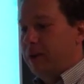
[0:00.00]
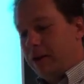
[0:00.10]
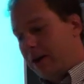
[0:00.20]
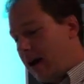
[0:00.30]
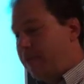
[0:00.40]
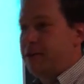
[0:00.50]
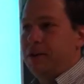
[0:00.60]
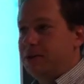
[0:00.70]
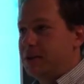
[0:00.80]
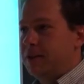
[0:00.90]
we don't have
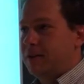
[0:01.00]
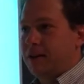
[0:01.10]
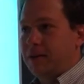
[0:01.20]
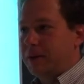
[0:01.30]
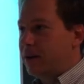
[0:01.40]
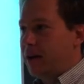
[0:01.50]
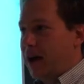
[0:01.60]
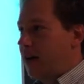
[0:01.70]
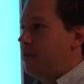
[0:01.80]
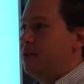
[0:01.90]
to use Ethernet, we don't
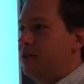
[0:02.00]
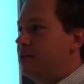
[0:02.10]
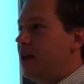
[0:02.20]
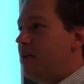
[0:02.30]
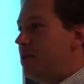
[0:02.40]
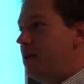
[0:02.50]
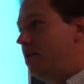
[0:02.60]
have to use IP,